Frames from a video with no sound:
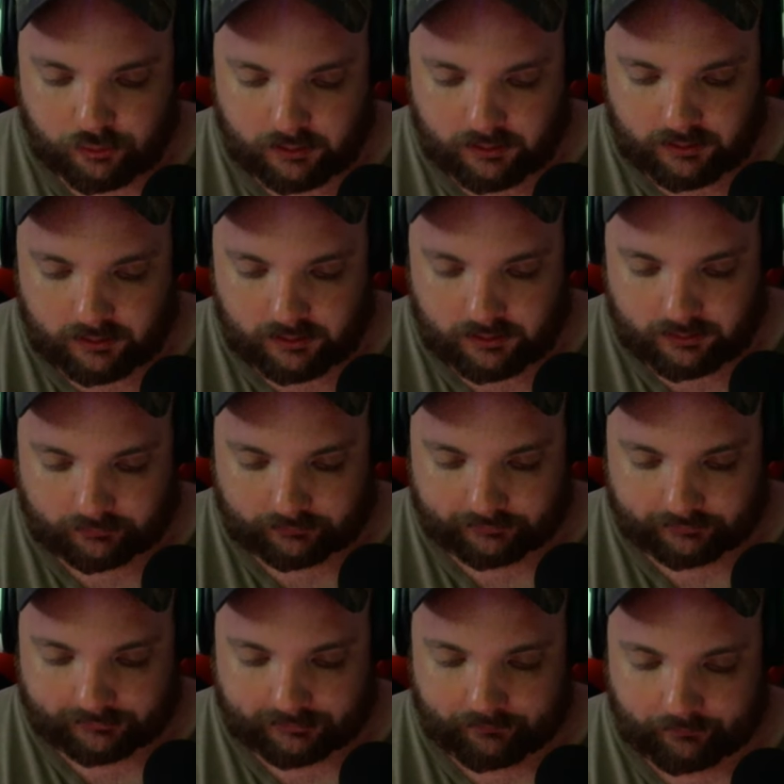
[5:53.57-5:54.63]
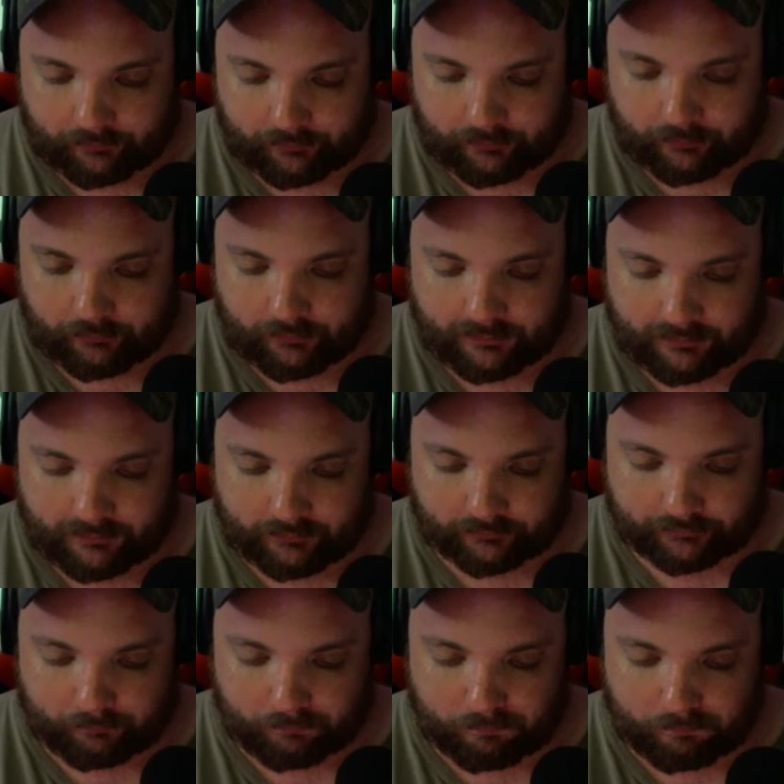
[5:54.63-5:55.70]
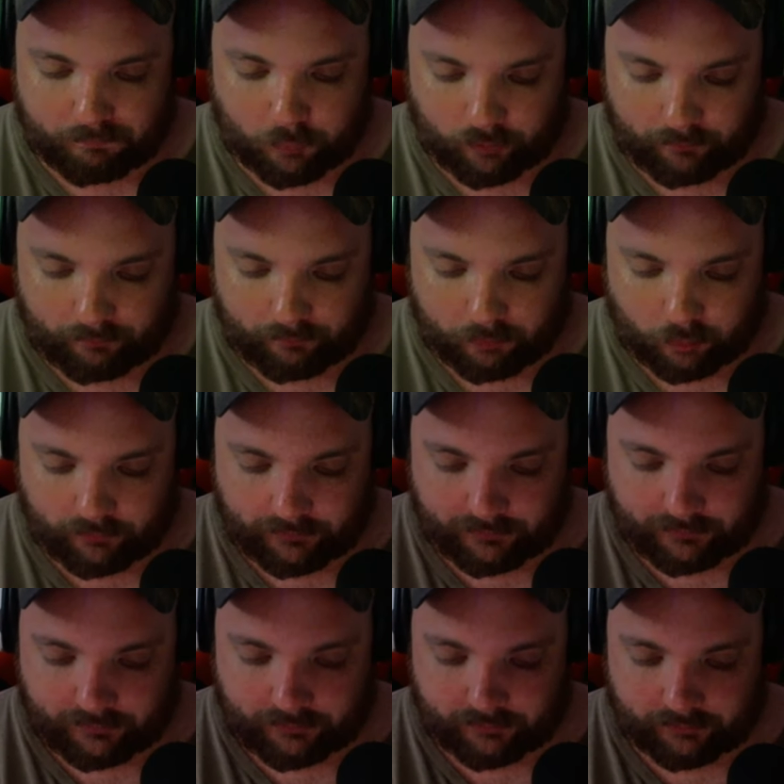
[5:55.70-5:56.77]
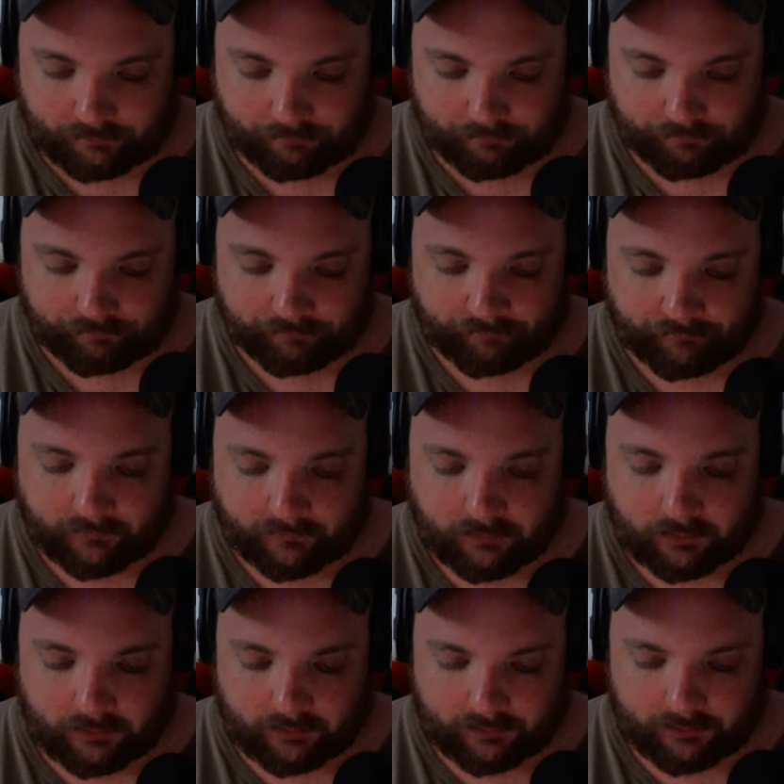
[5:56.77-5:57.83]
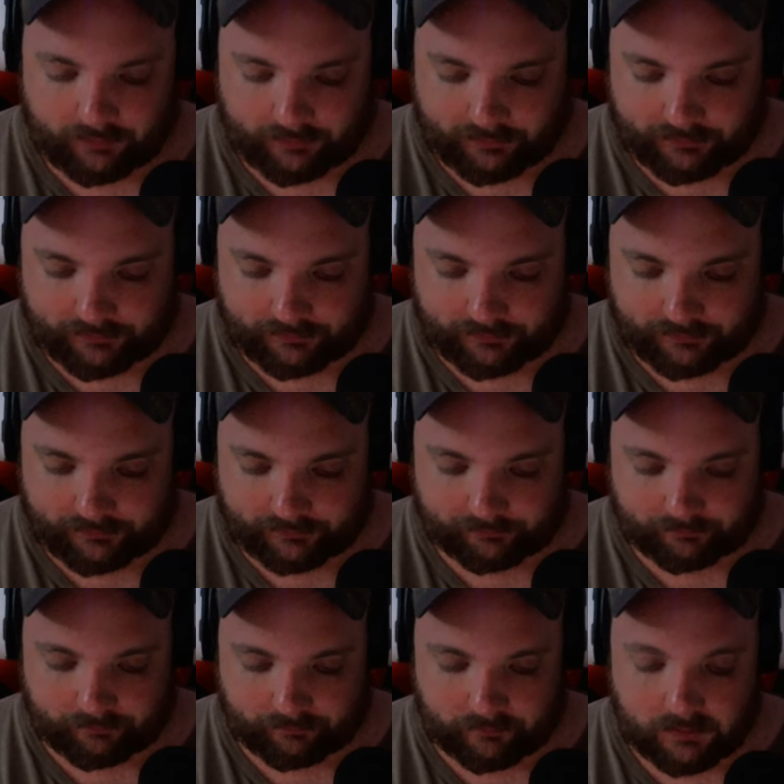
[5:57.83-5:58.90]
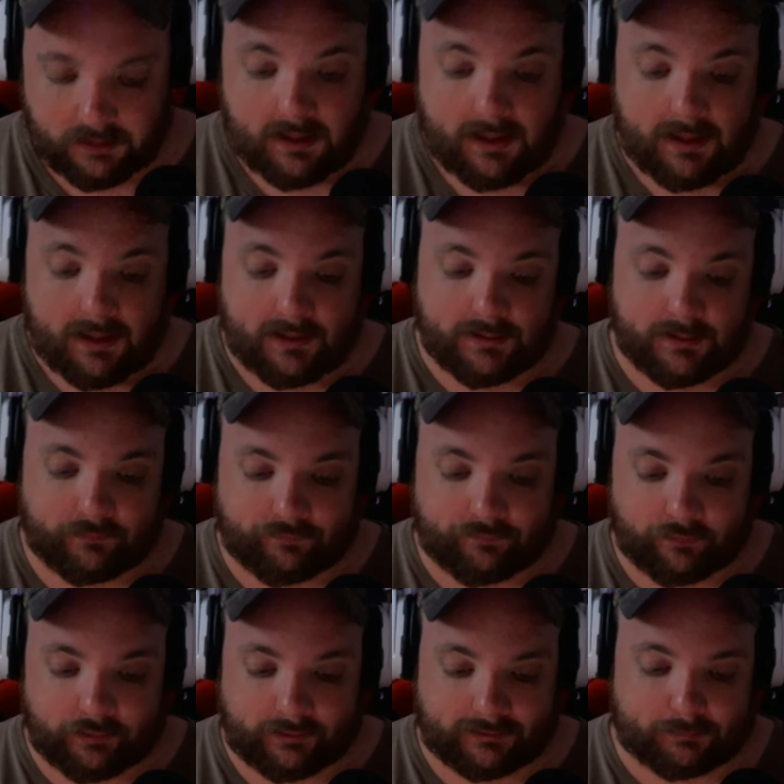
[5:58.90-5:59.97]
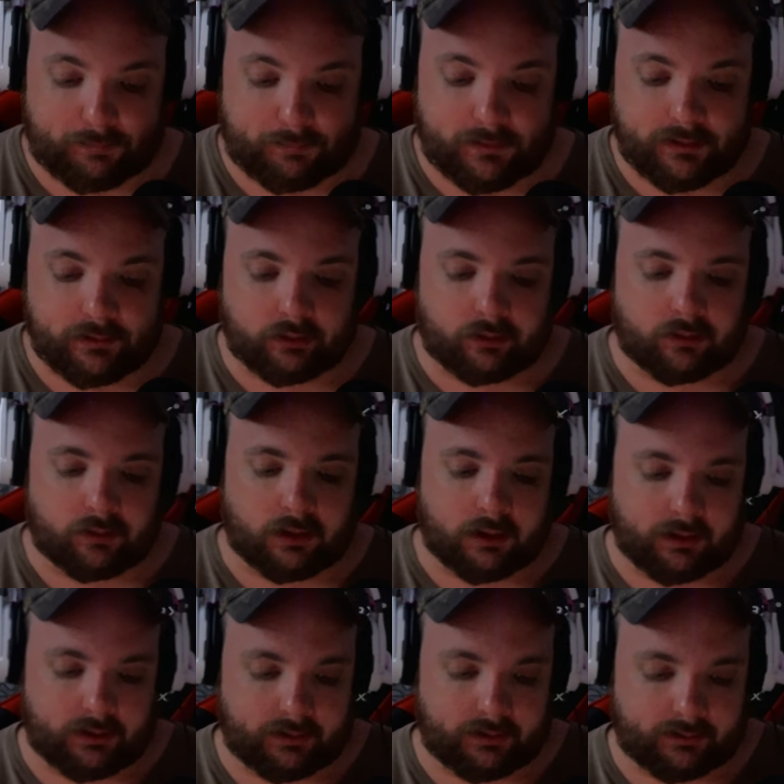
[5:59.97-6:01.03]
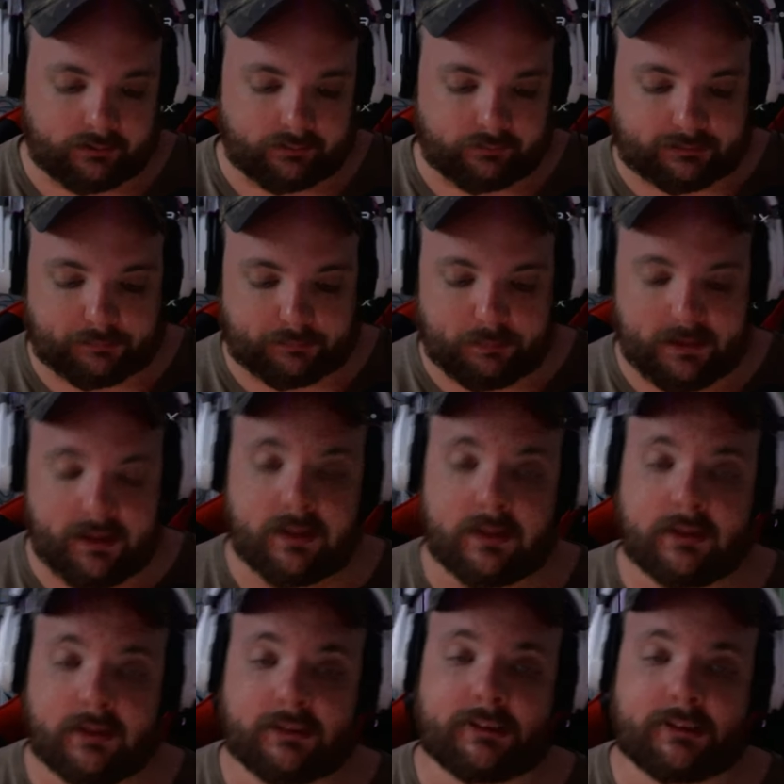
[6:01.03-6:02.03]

Uh, let's see if we can do anything else more important here. Um, it for the spindle uh, speed, it's